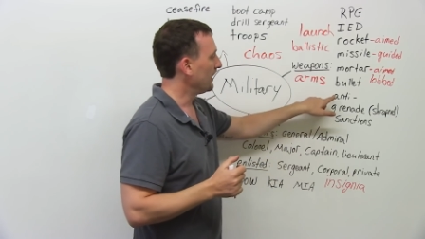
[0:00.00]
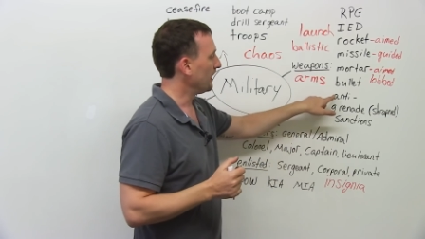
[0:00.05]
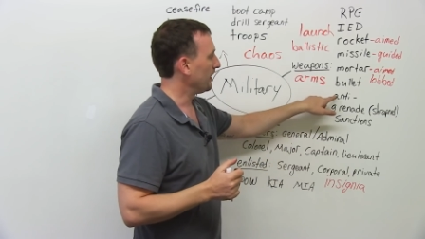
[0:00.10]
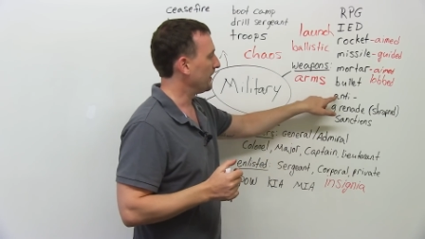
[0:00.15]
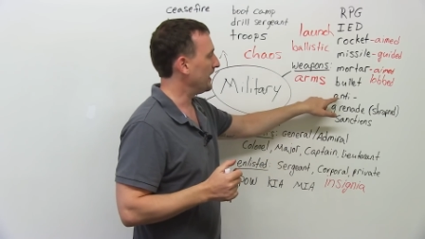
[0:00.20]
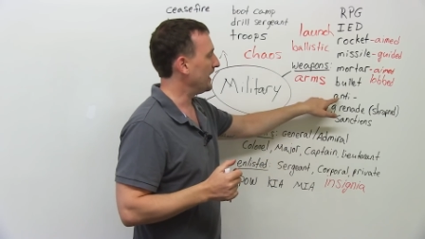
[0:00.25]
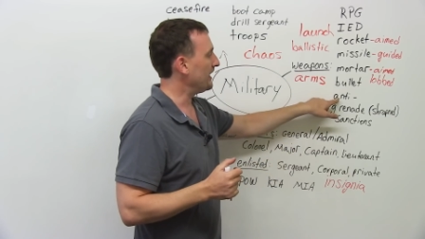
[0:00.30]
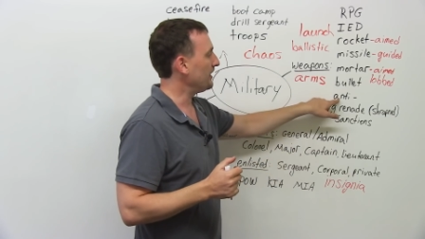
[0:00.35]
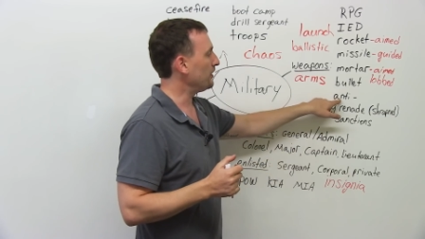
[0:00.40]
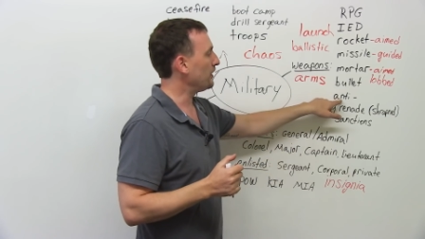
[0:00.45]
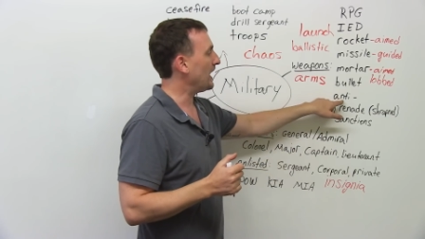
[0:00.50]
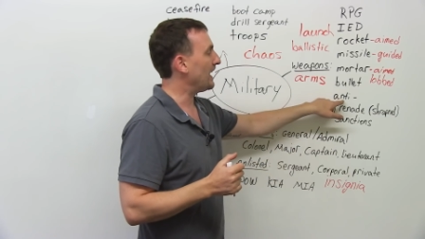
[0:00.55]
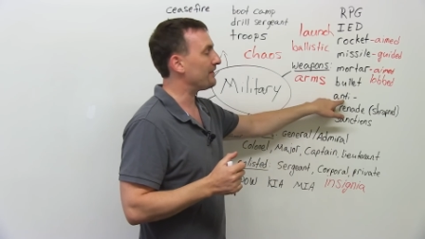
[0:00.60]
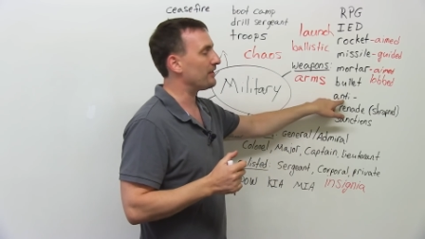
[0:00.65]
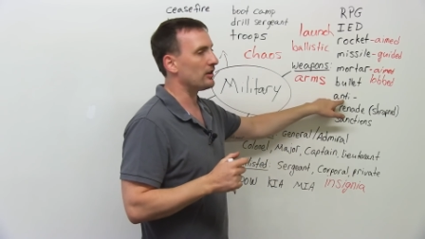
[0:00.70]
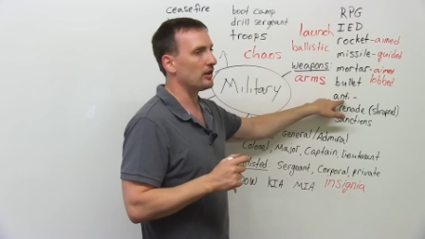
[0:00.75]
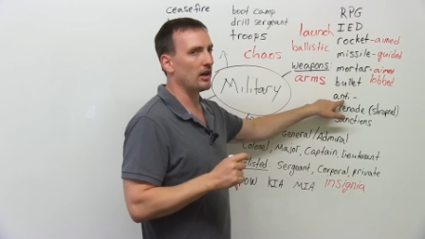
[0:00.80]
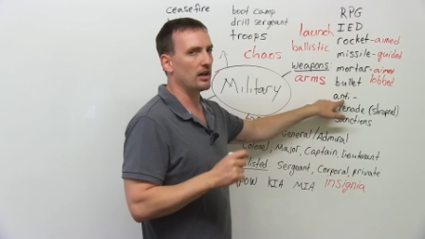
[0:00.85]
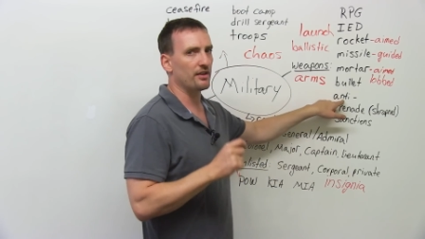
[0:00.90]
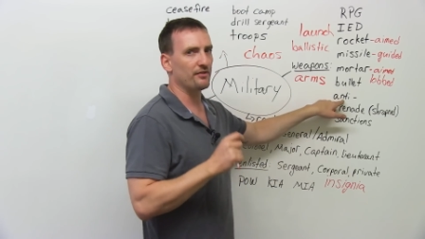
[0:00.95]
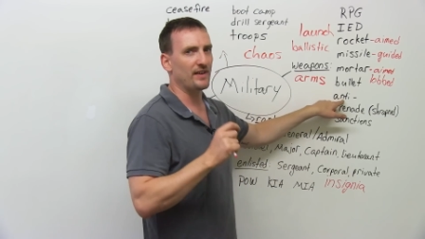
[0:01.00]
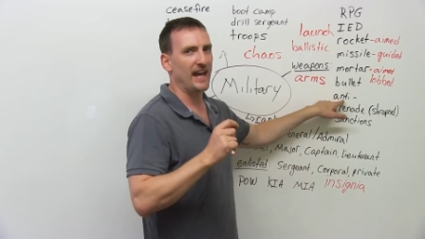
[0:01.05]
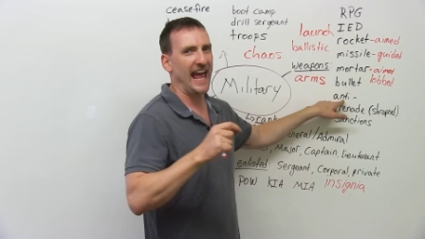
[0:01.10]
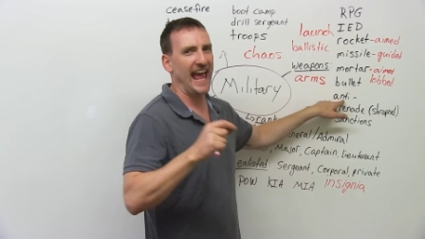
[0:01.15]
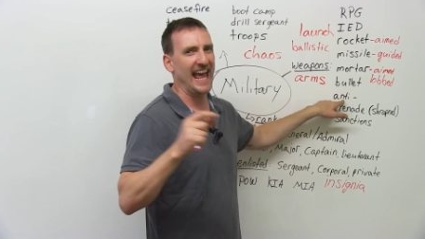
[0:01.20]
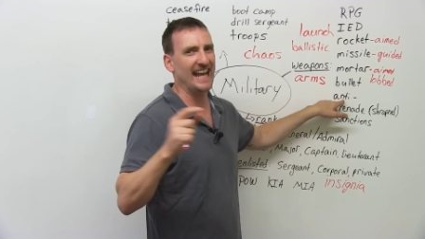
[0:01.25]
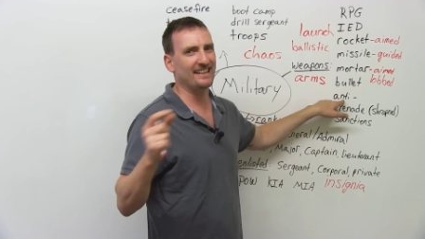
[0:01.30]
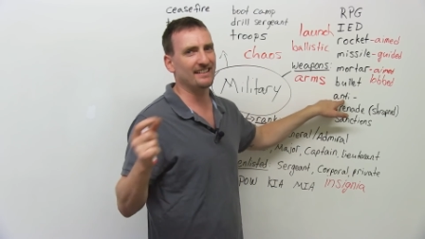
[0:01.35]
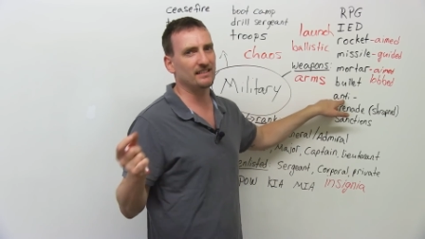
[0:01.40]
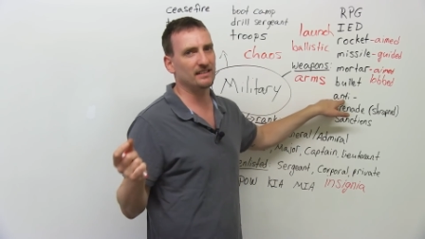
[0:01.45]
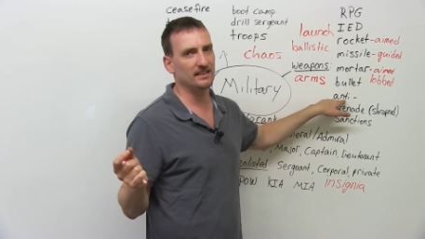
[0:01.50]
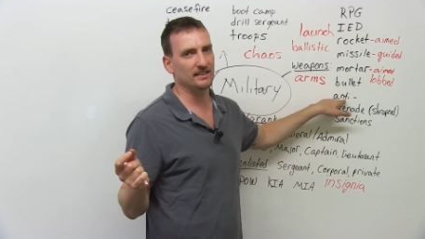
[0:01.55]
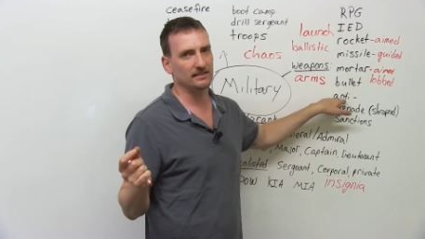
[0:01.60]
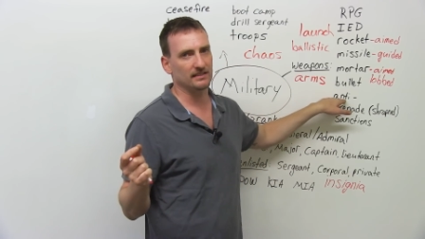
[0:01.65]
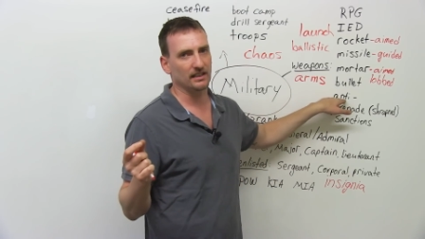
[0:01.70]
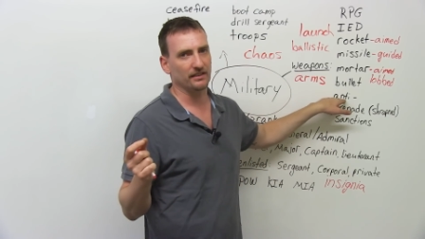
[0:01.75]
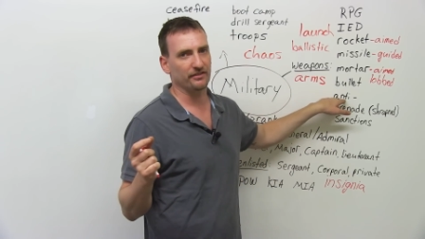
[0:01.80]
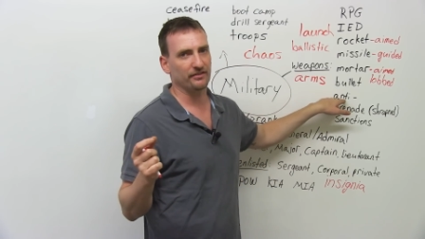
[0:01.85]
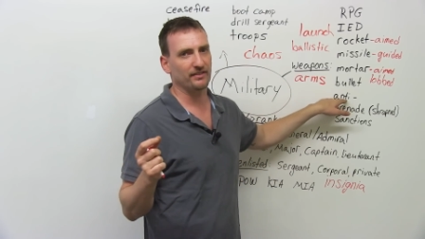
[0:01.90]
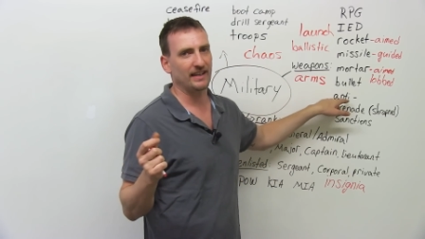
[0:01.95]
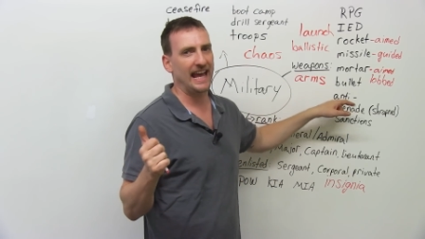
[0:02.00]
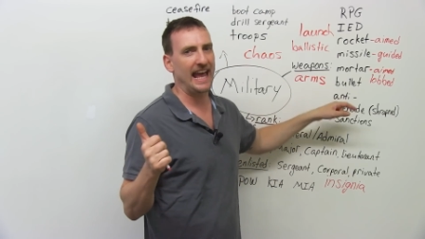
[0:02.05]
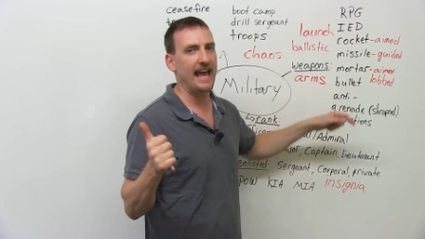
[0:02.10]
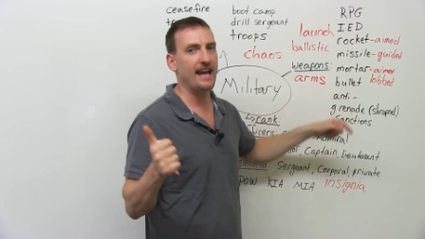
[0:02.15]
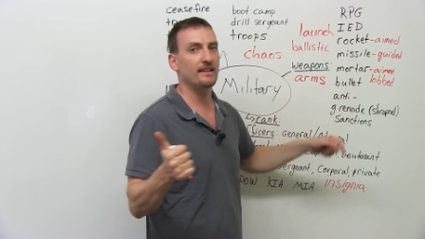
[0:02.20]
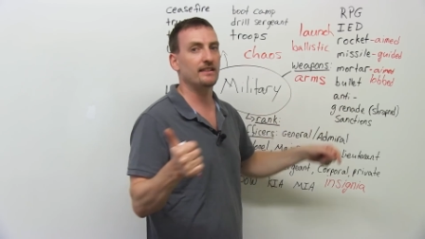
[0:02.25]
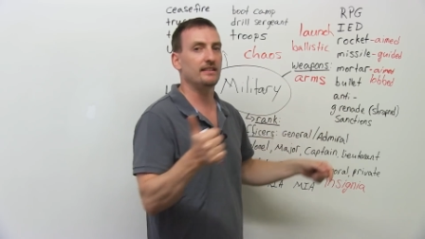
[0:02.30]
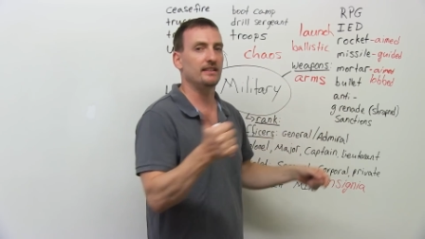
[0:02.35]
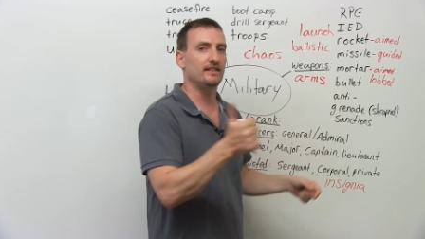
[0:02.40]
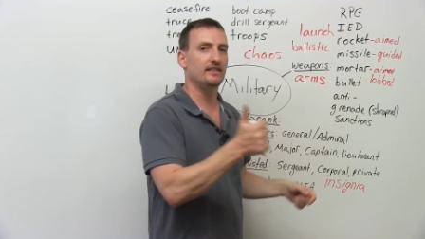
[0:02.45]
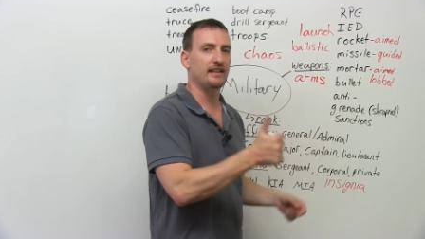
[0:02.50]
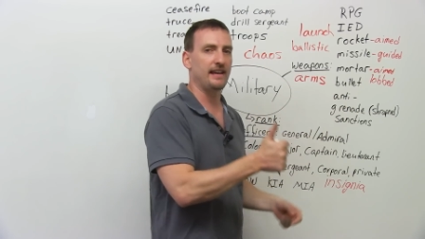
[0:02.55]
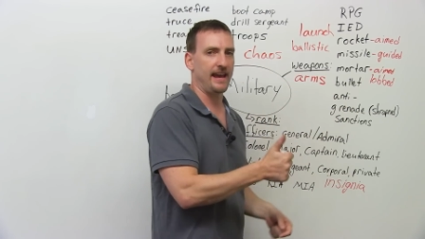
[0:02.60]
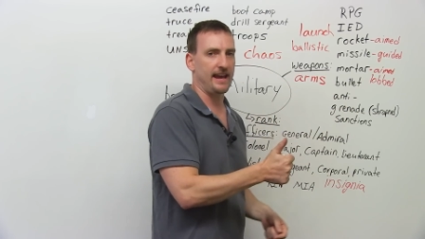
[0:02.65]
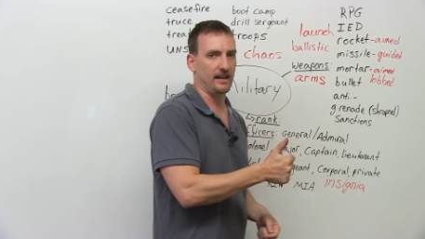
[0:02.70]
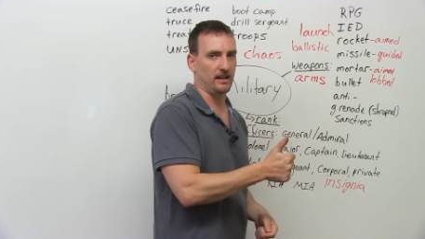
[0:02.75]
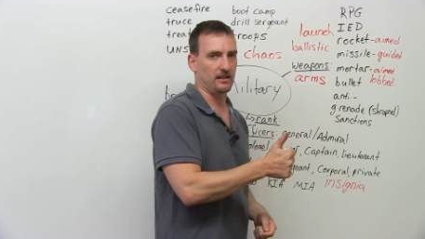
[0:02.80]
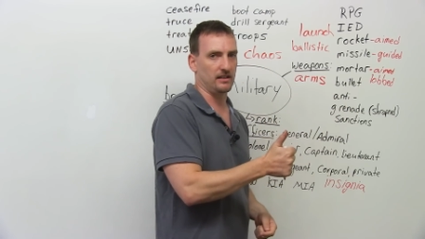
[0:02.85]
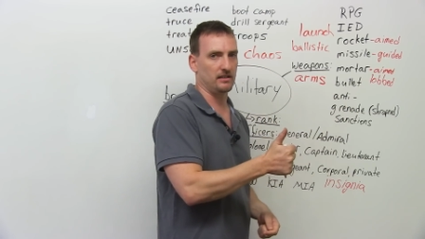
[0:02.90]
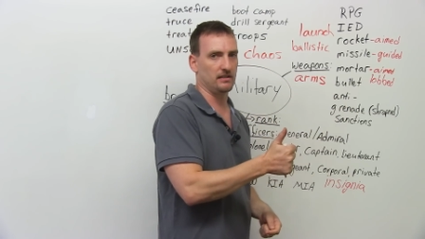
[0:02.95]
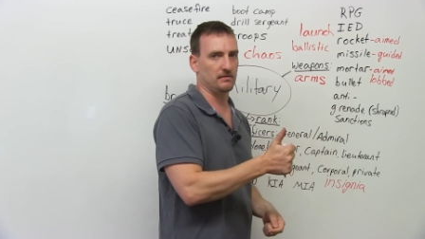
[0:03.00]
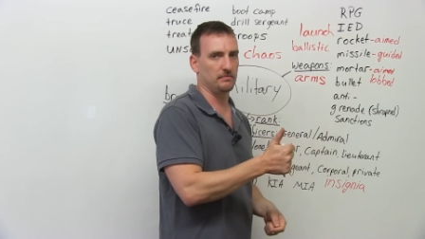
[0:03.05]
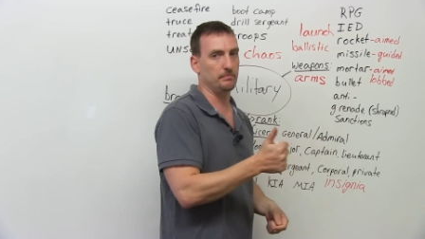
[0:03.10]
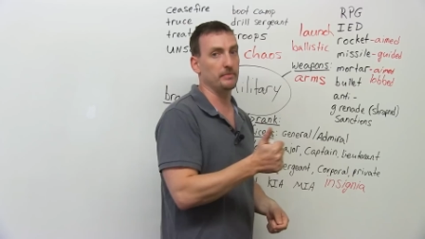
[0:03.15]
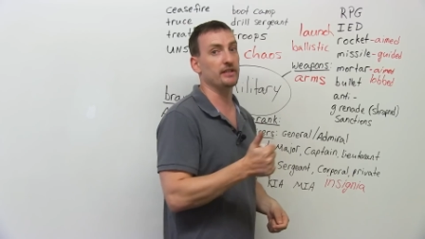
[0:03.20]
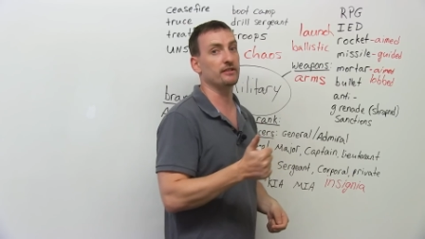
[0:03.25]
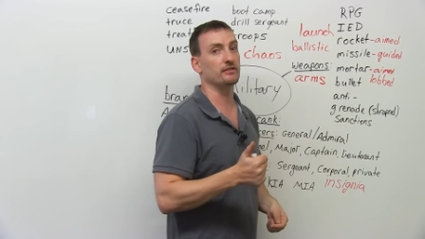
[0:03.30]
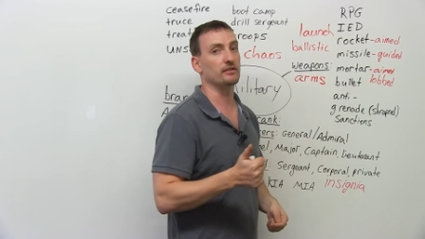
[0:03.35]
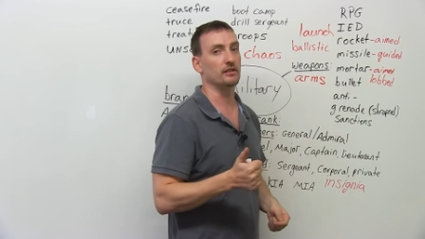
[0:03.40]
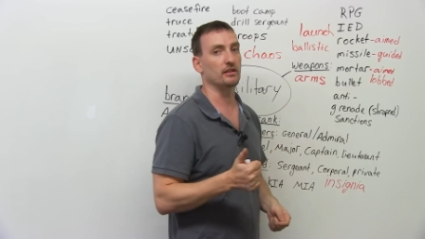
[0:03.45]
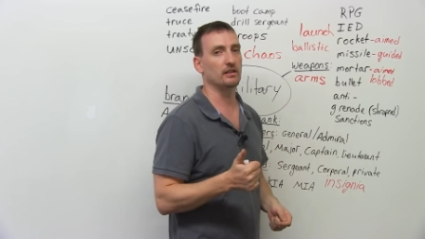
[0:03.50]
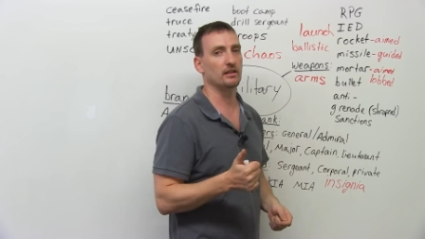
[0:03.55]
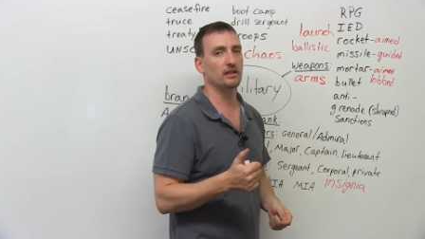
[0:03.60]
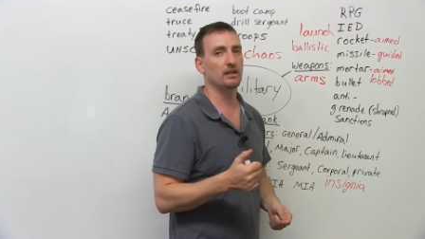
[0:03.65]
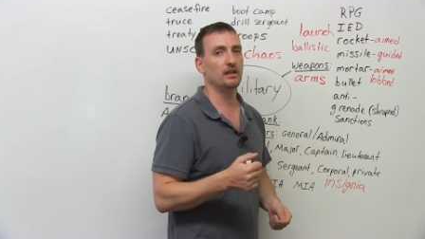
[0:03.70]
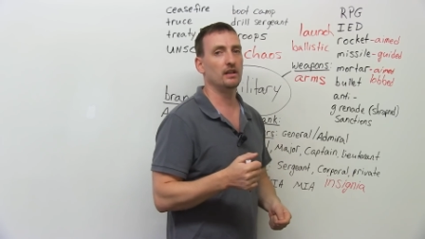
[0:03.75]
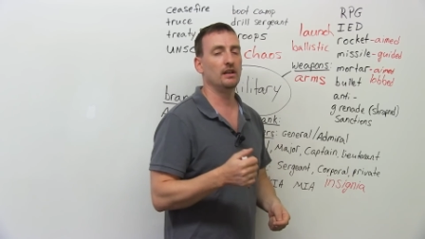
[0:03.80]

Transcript: Then you have a lot of anti-stuff, anti-tank missile,